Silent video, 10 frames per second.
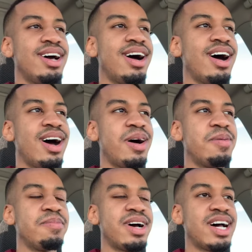
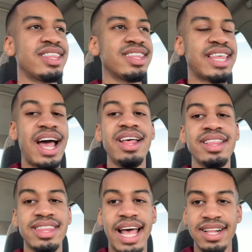um, I think that
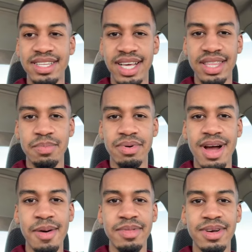that's like the
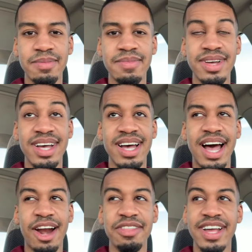problem.
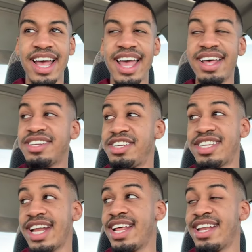I don't think I had, she
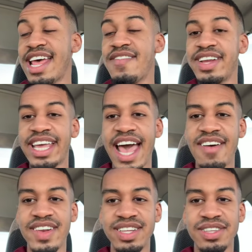said I didn't have any
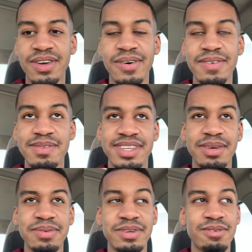cavities, so it was, it
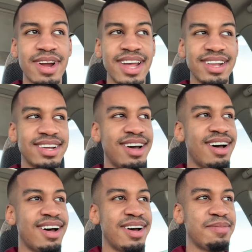was great.
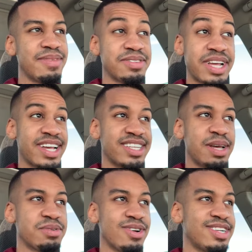Um, that's, I guess
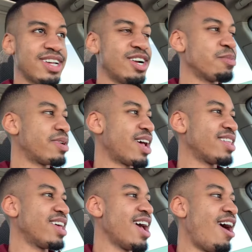that was great to hear, but
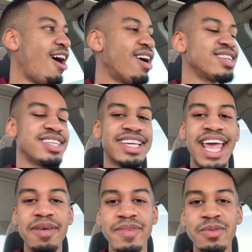I honestly
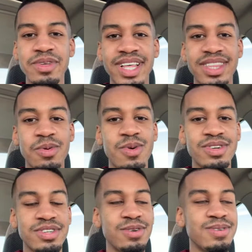came in with like the
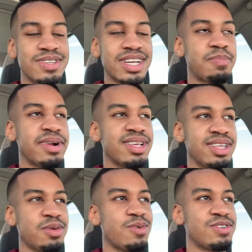worst news, expecting
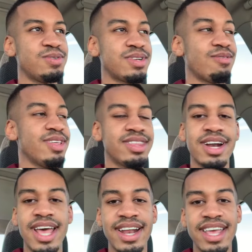like the worst news. I really
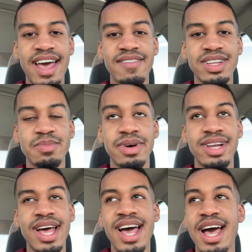thought I had cavities, but
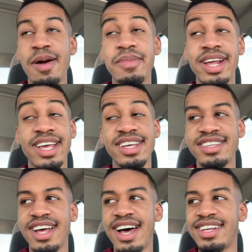I mean, I guess
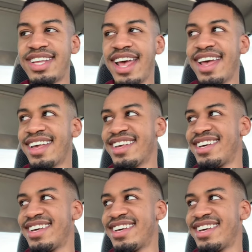not, dang.